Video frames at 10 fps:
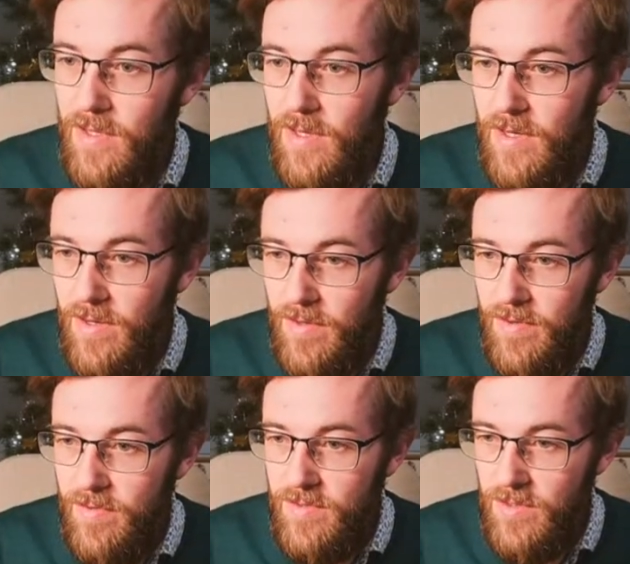
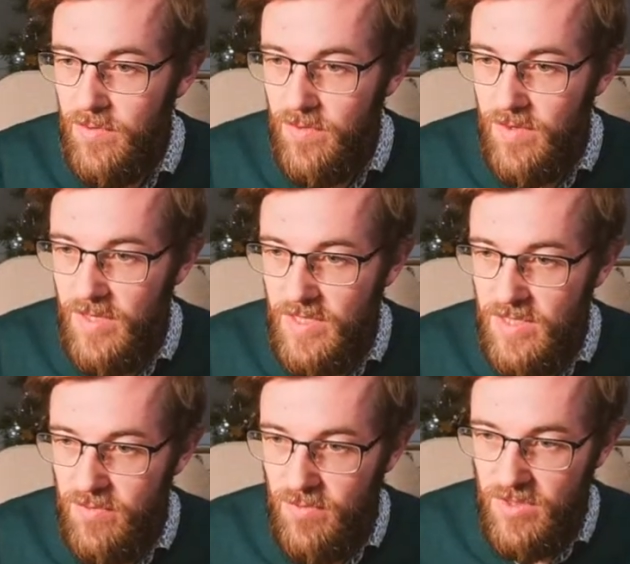so
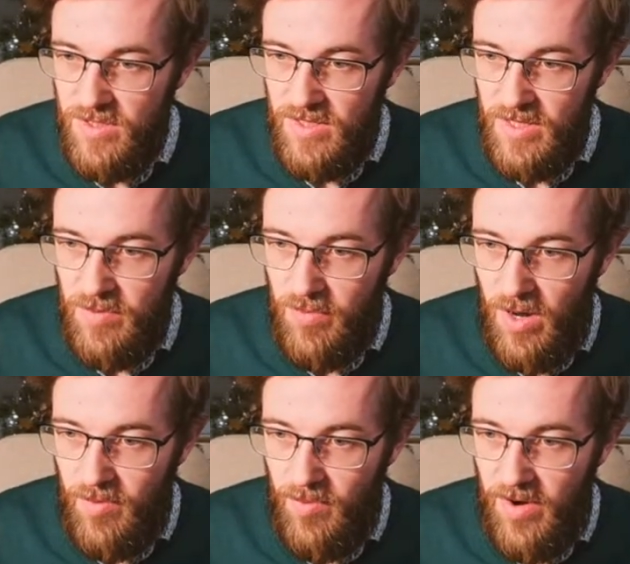this was the
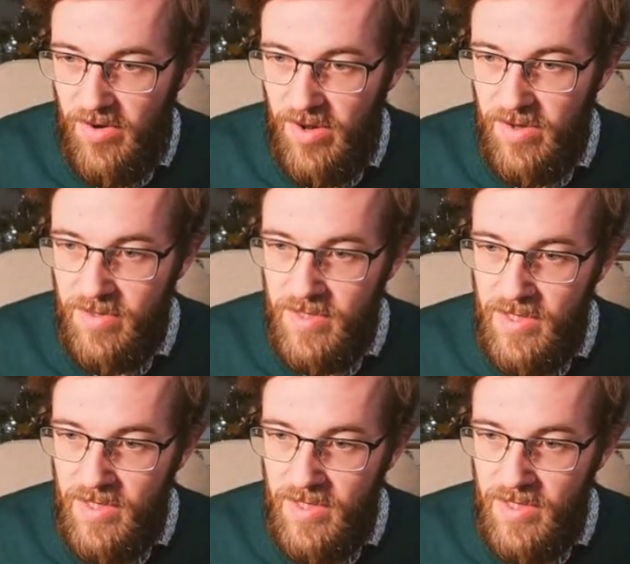problem area.